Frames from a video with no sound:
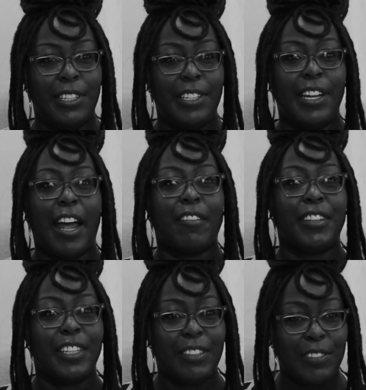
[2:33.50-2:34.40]

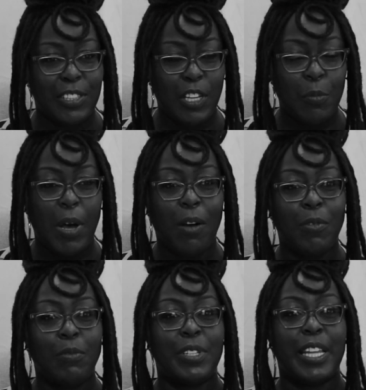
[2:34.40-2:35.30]
narratives about
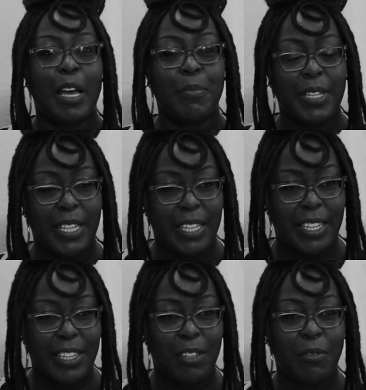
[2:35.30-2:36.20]
what was happening
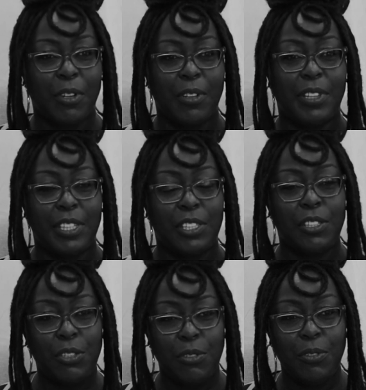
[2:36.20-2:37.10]
in the world. These
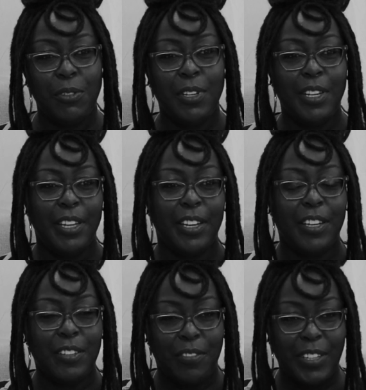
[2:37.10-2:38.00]
two
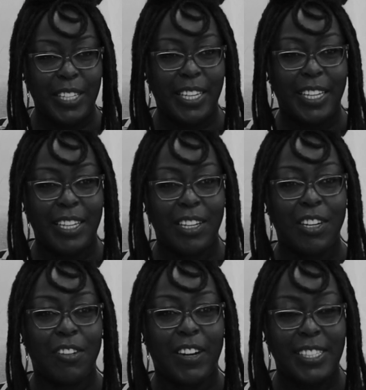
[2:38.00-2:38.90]
convening
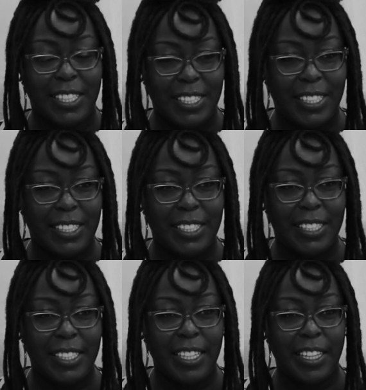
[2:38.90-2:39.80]

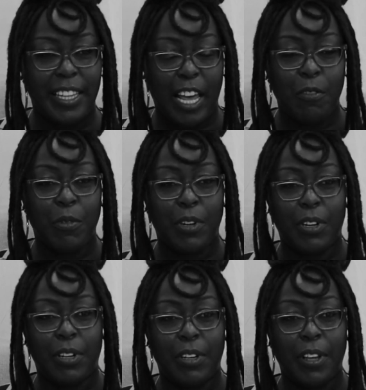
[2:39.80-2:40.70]
crises that
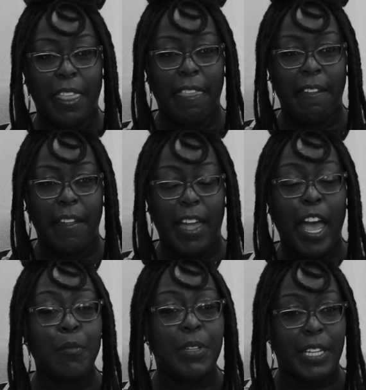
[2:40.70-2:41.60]
were
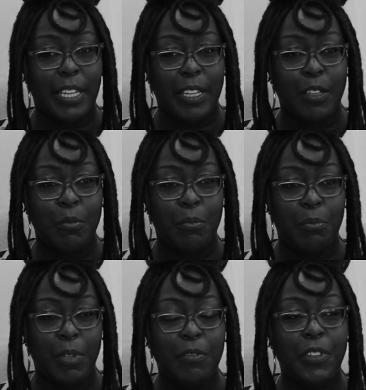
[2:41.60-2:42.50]
happening,
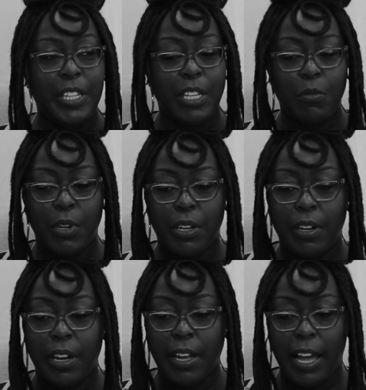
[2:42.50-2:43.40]
but really
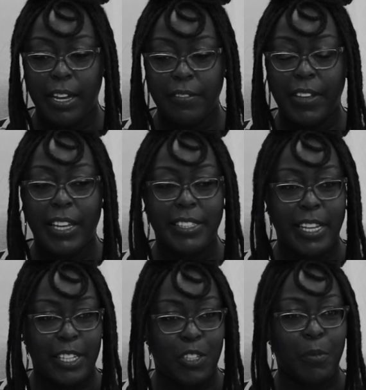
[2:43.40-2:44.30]
were kind of
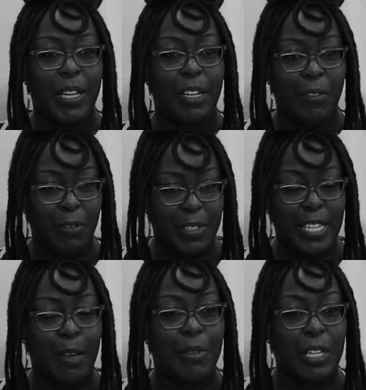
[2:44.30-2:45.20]
exacerbating what was
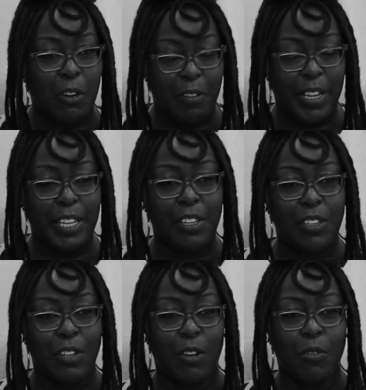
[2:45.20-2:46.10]
happening already.